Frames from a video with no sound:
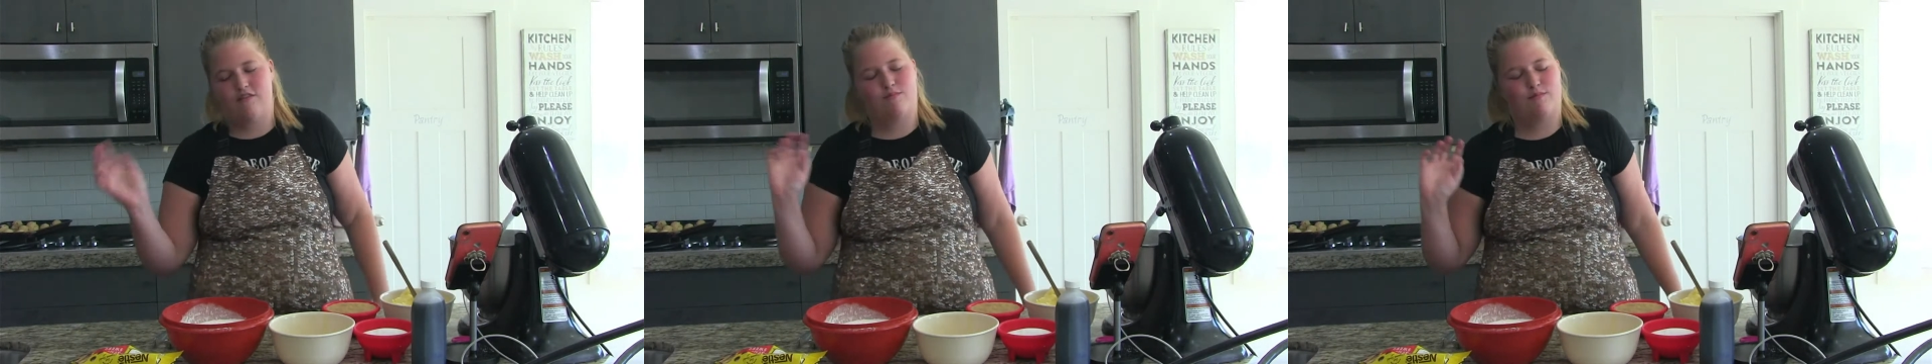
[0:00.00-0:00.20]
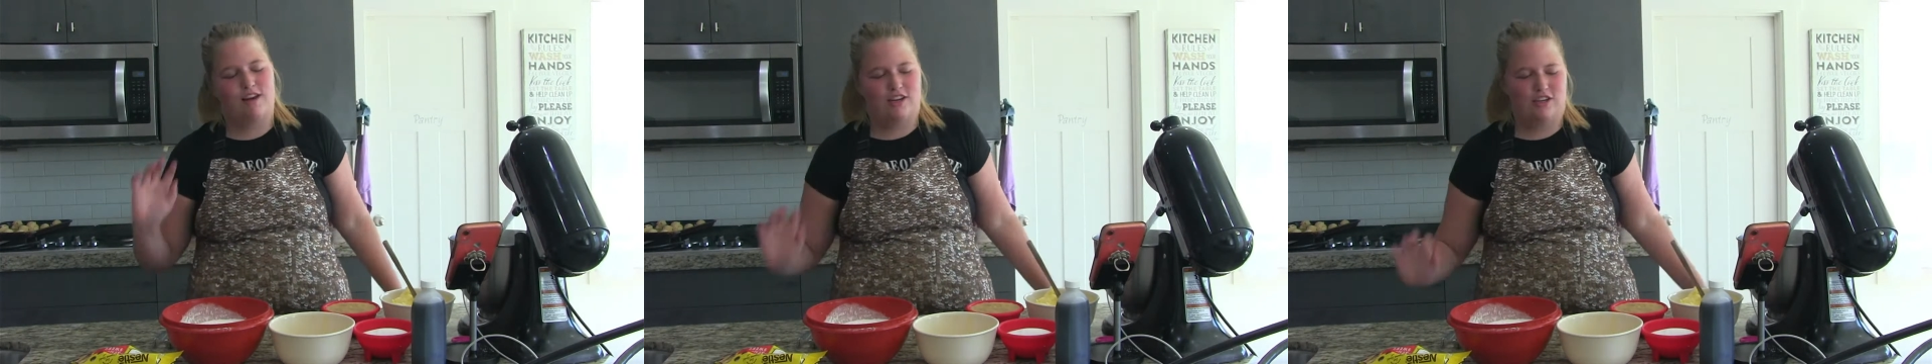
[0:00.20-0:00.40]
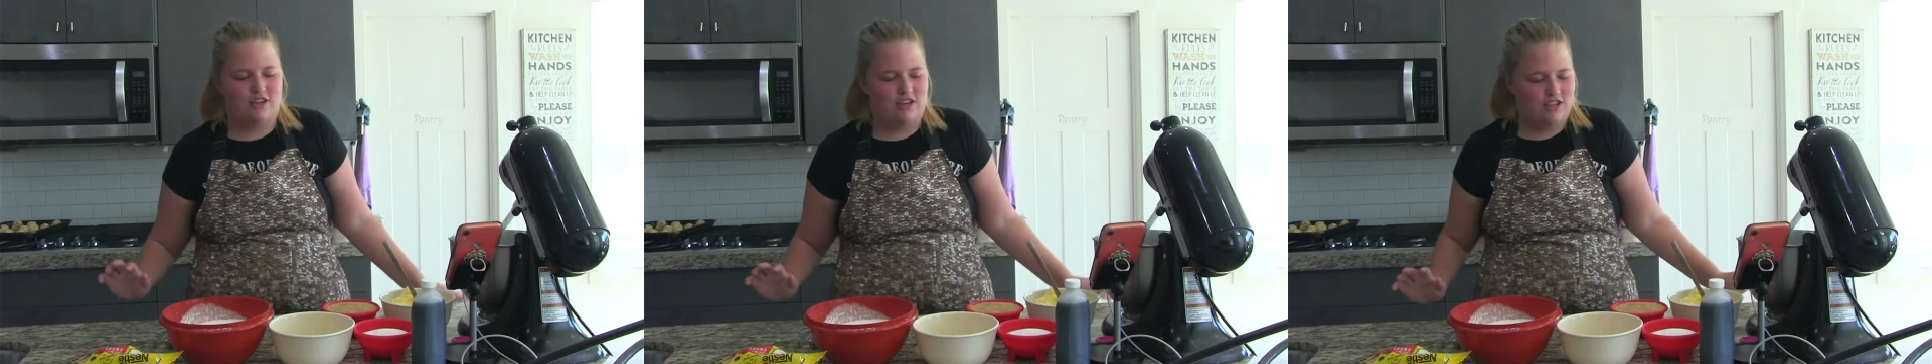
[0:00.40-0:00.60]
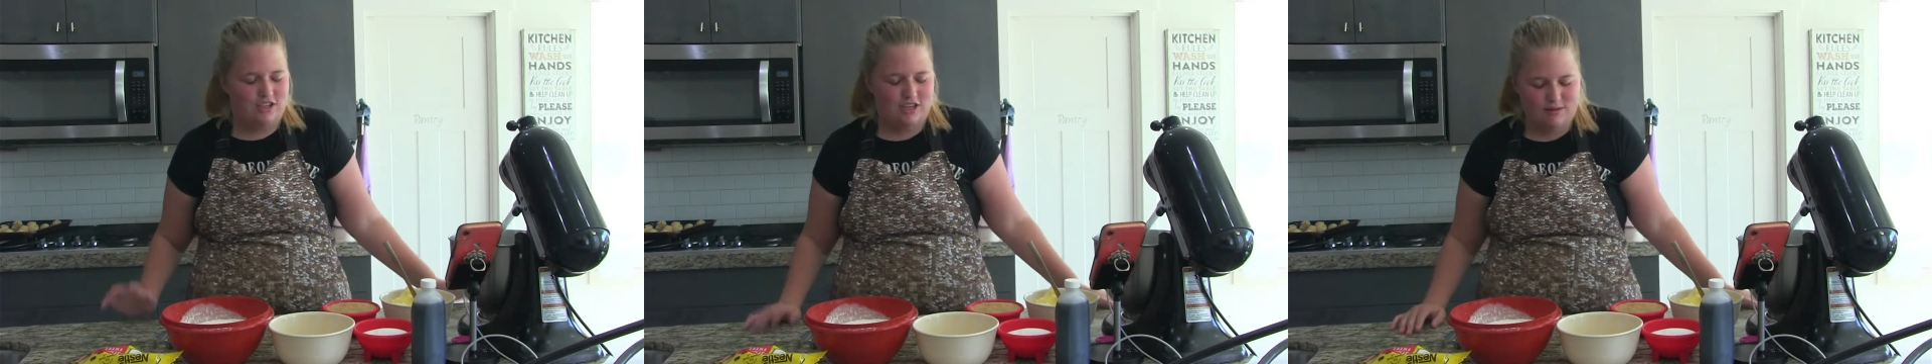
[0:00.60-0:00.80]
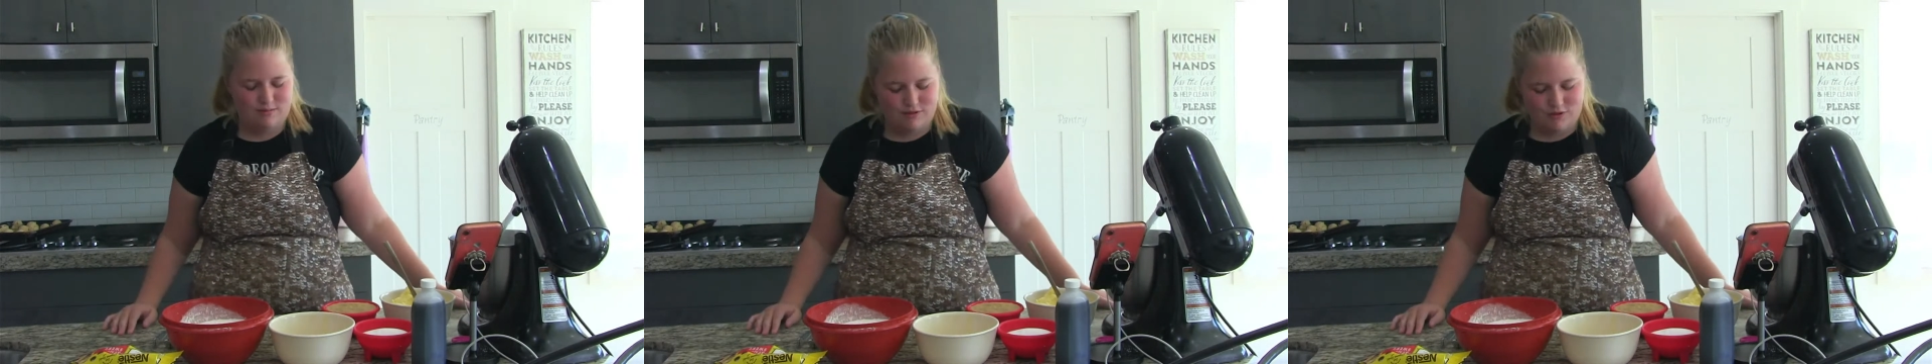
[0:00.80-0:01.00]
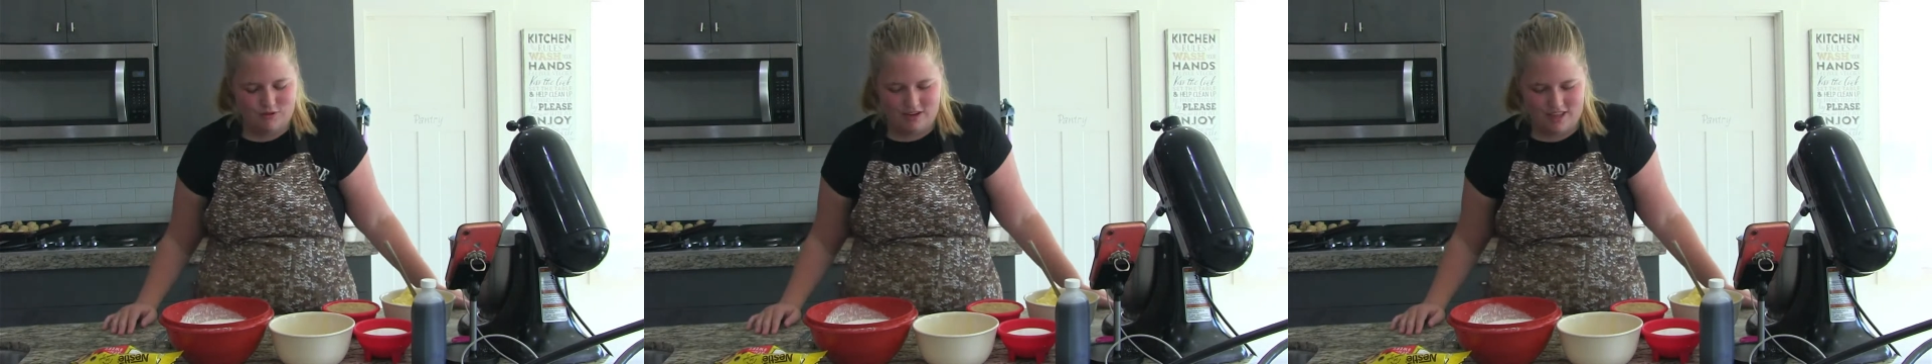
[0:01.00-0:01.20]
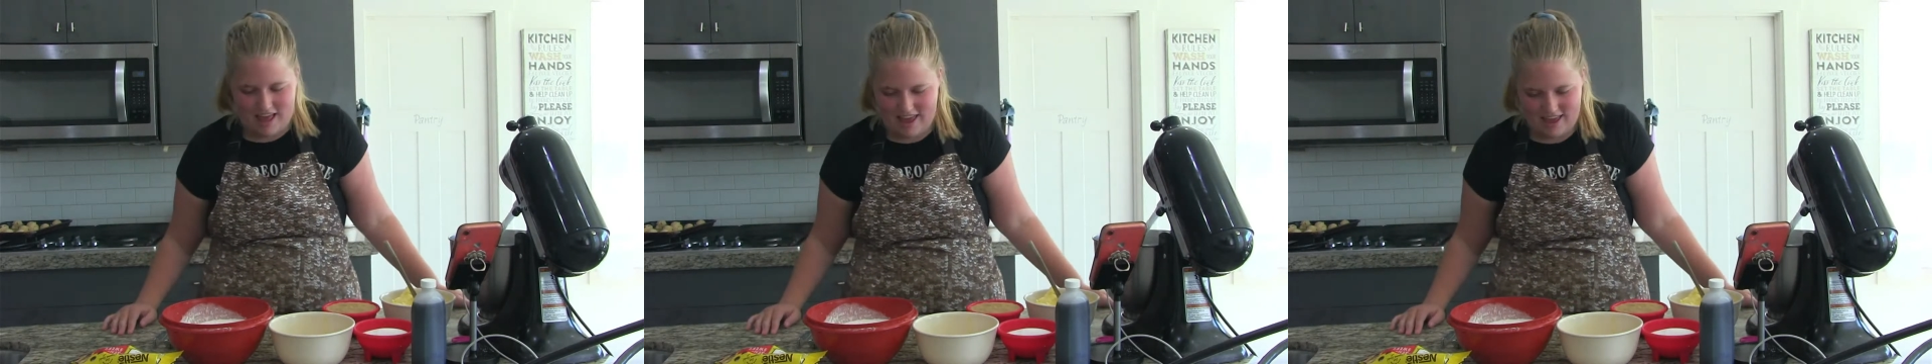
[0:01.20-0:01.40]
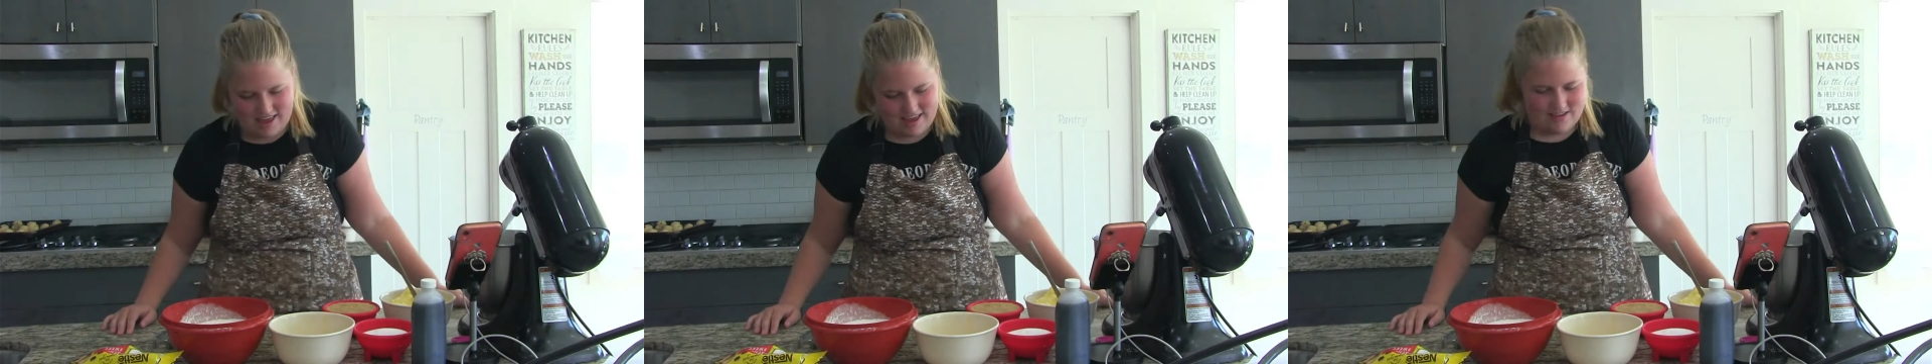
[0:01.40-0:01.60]
many chocolate chips you would
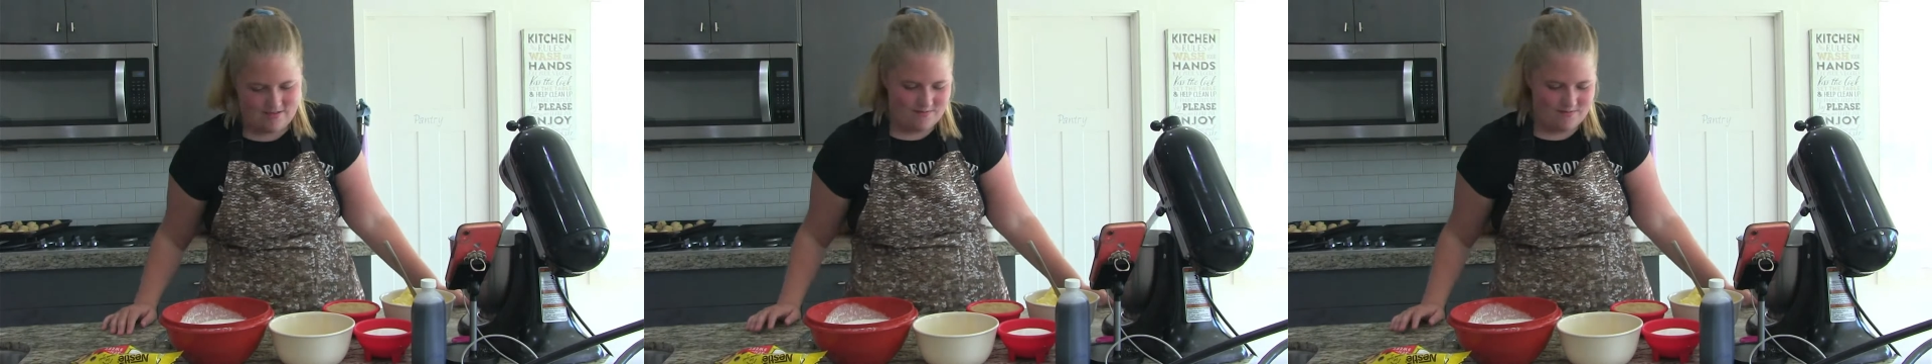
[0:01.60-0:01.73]
like.